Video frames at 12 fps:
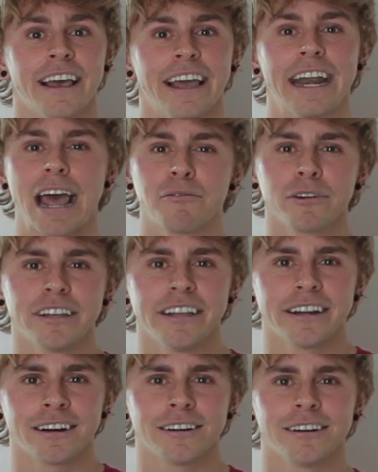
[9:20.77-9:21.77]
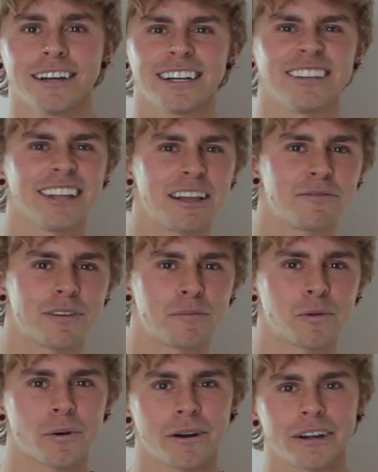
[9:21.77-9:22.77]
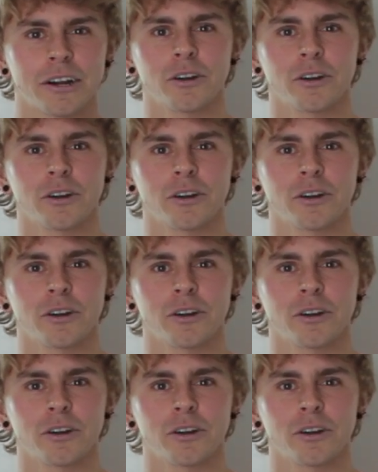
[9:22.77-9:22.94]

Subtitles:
And every year, late February,